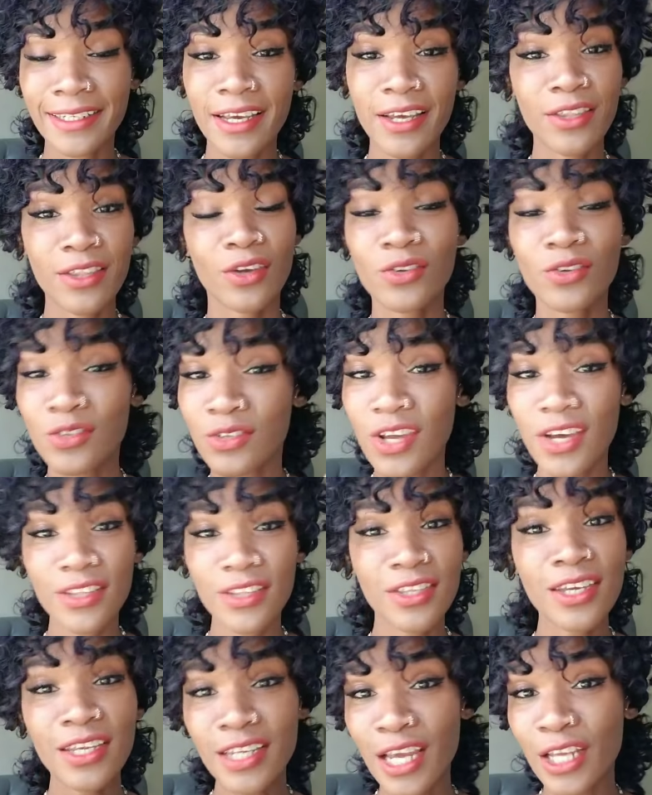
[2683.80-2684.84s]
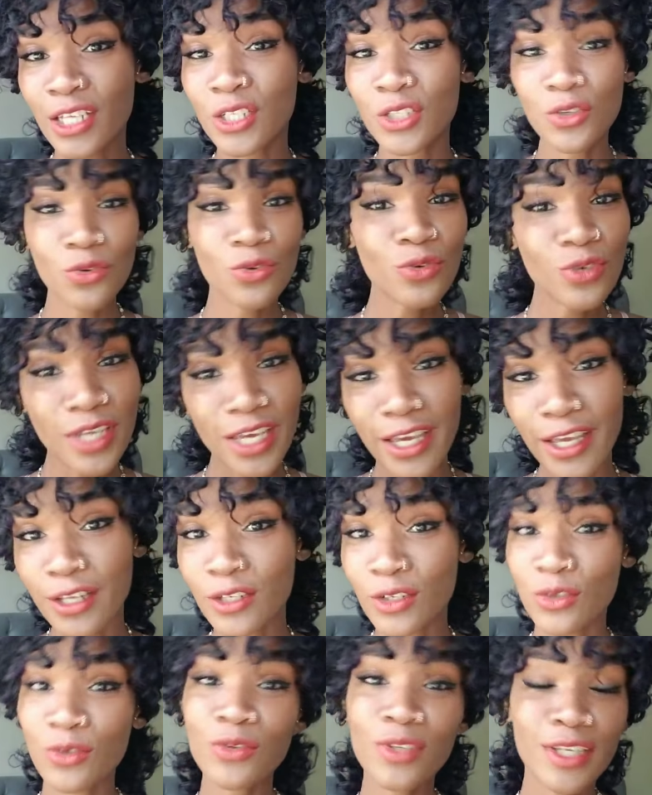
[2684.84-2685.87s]
There's nothing that you
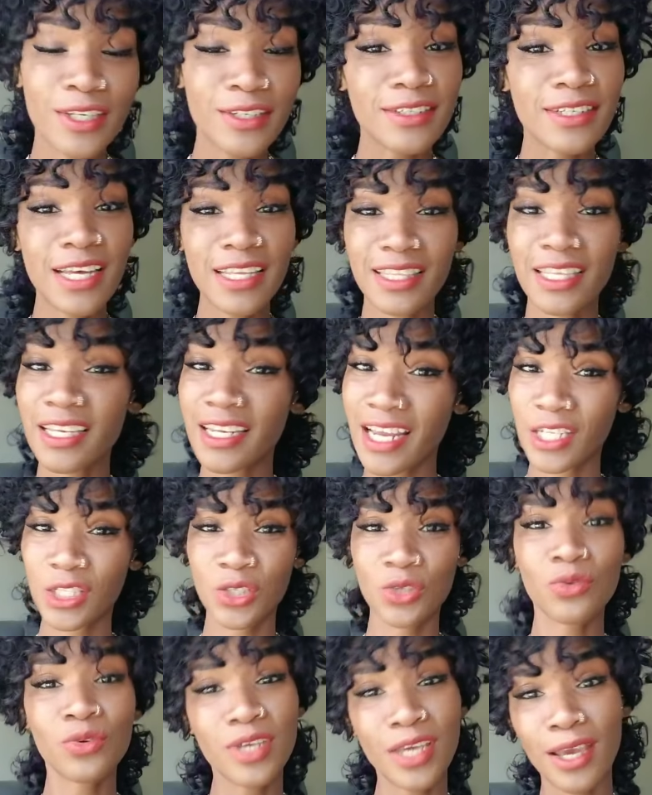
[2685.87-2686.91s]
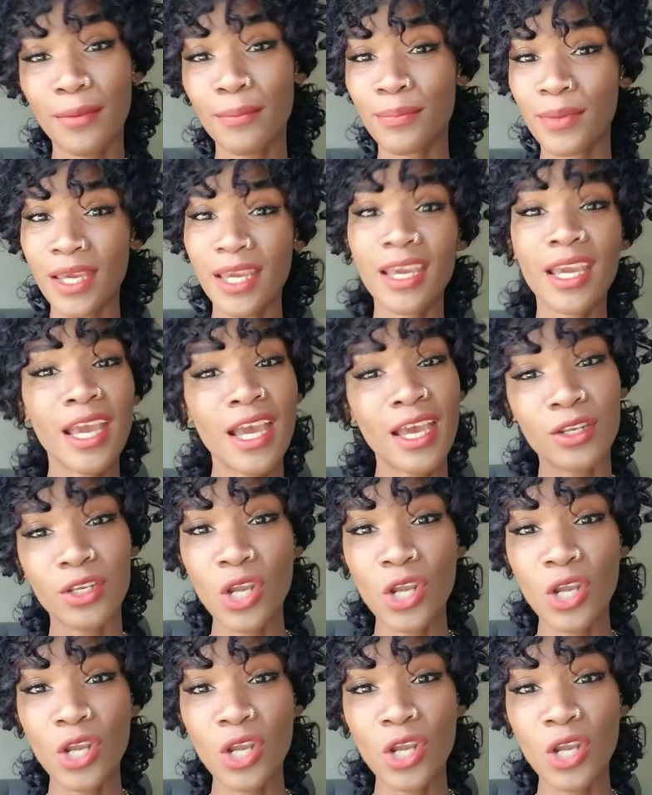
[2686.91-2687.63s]
can't do. There's nothing that you can't be.